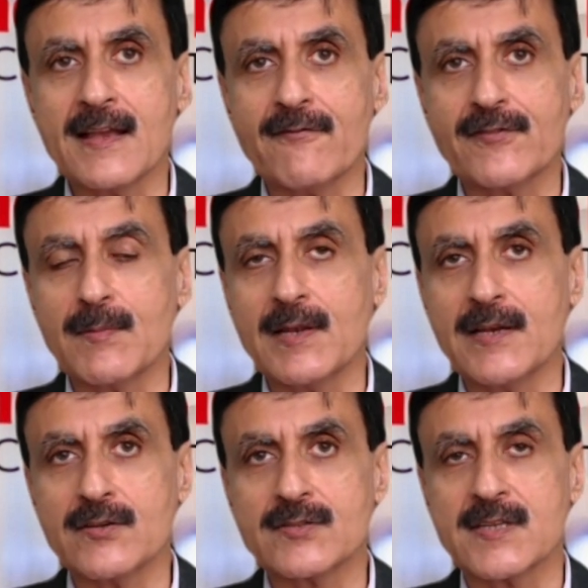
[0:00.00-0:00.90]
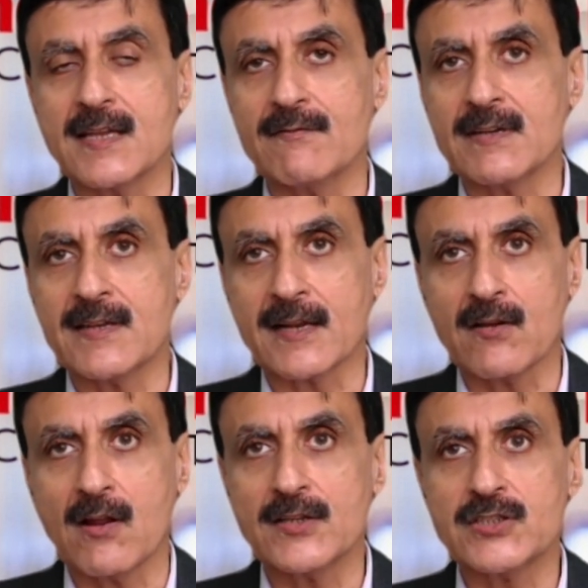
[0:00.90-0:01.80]
comfortable in your skin with
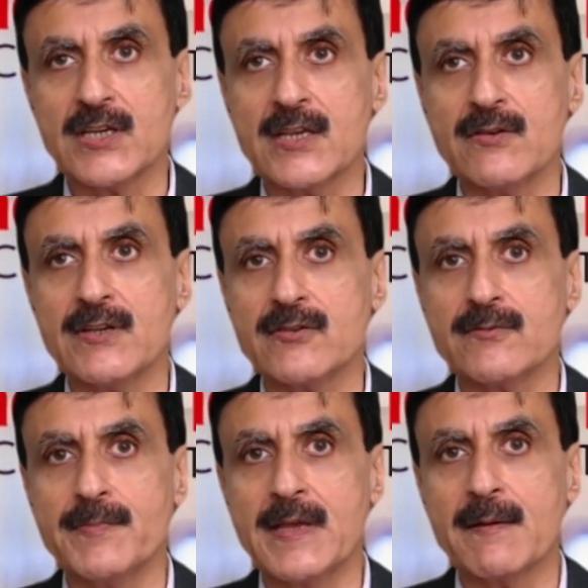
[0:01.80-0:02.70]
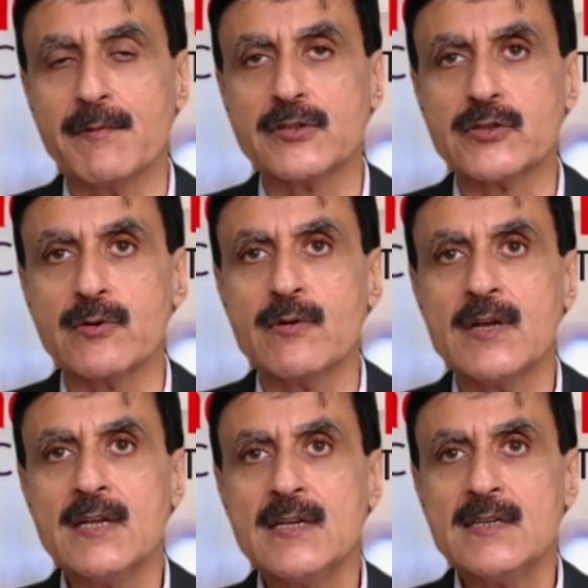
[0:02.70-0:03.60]
technology. You need to be able to
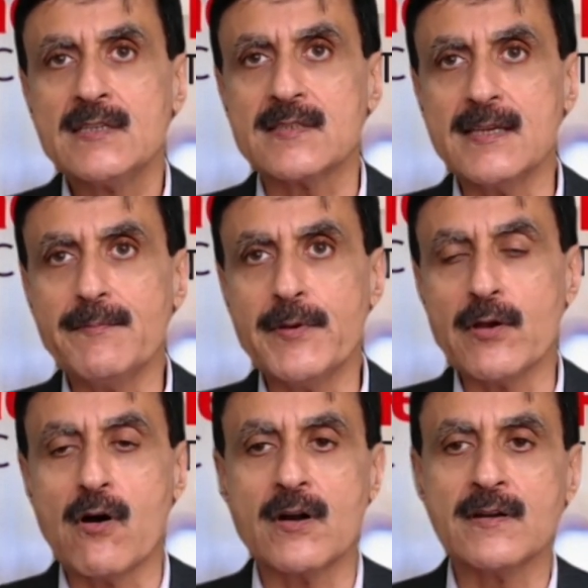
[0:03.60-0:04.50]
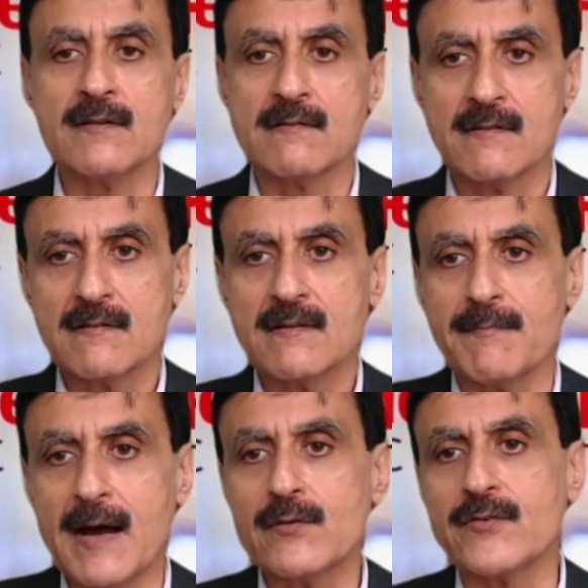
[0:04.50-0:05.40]
see beyond
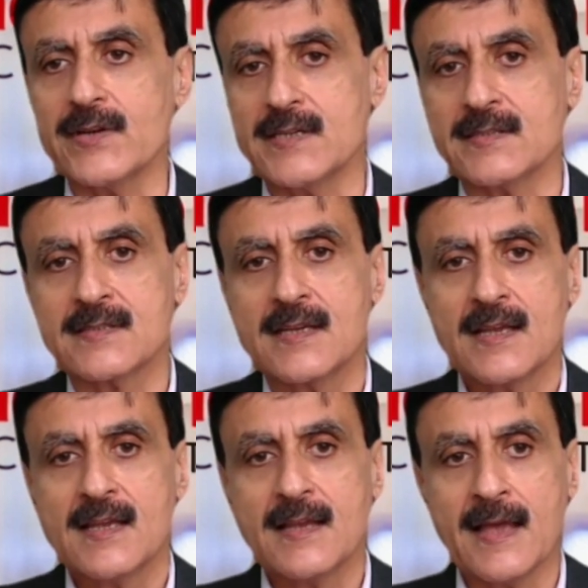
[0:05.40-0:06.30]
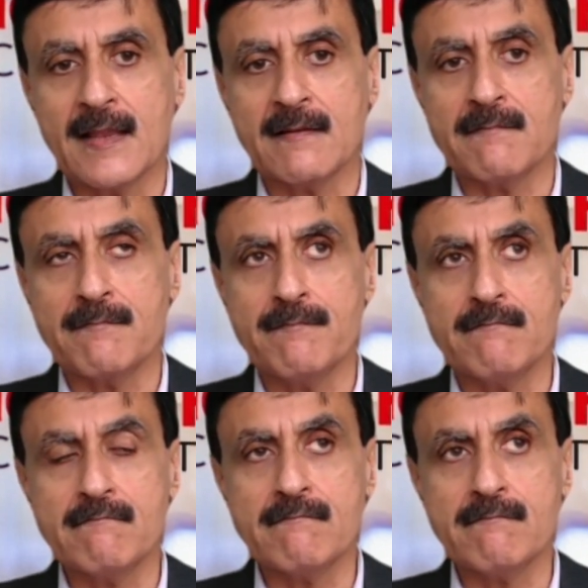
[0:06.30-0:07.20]
boundaries and
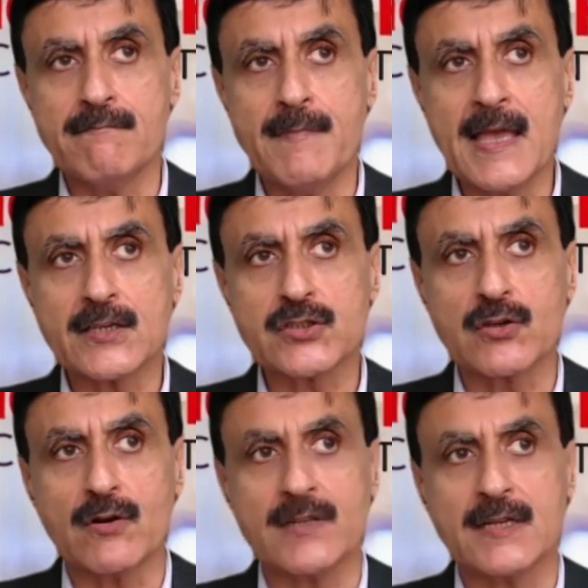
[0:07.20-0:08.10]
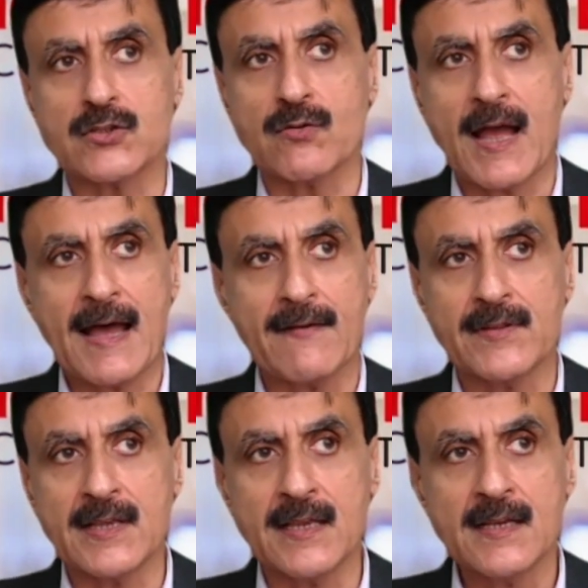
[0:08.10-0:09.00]
make sure that you have
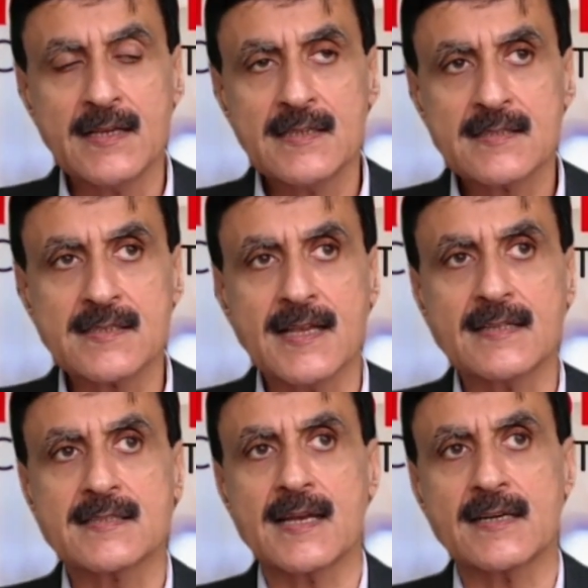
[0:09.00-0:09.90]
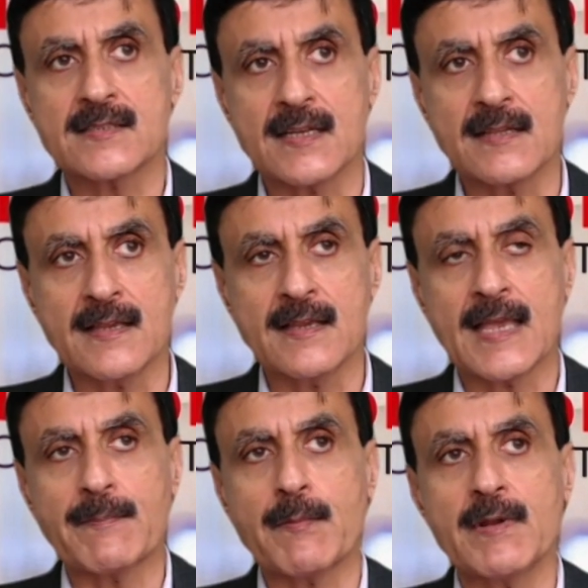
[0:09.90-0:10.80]
the skill sets and the
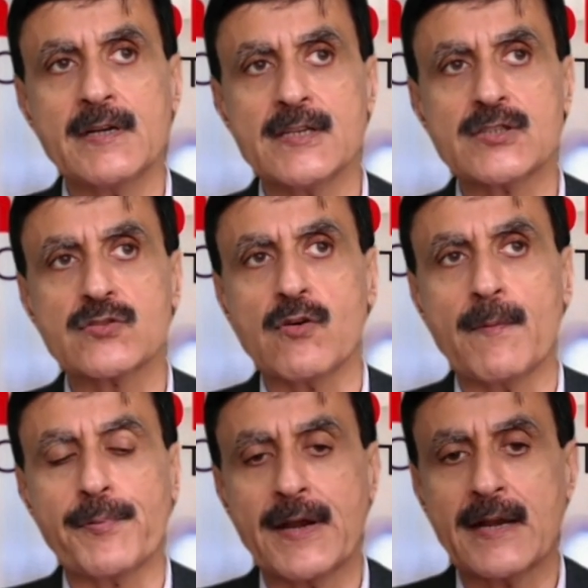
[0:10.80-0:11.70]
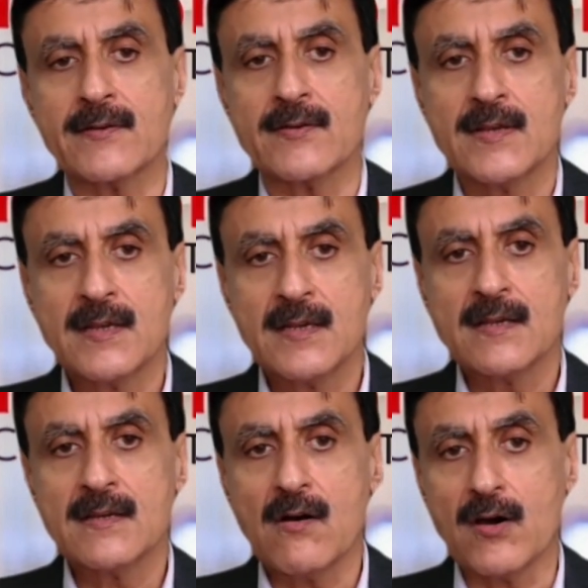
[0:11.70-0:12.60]
capabilities to operate
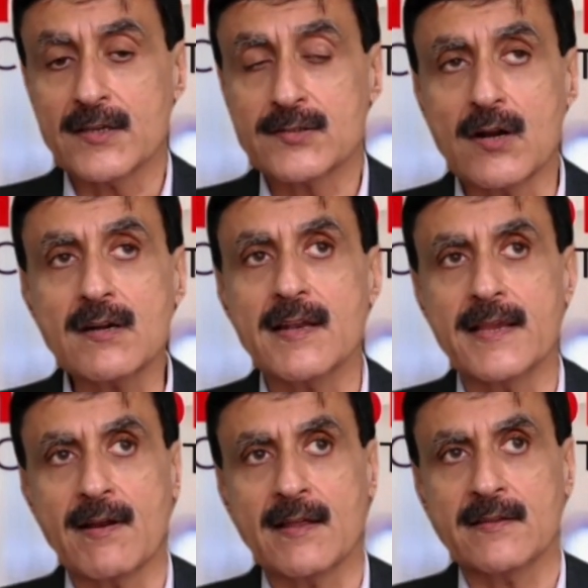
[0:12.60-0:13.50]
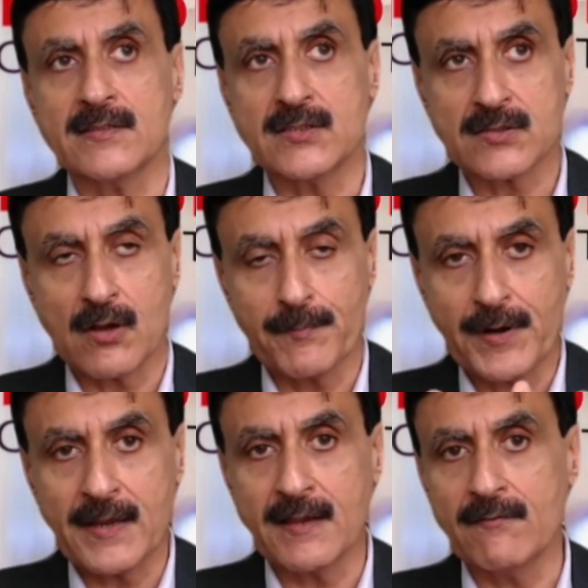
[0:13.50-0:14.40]
horizontally rather than just
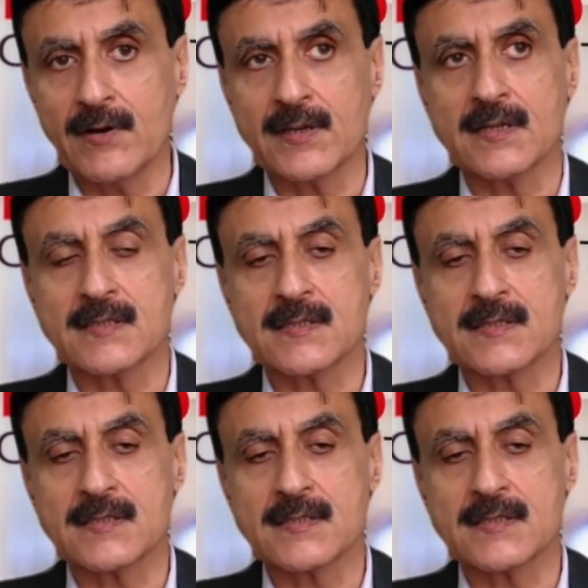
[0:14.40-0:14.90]
operating in vertical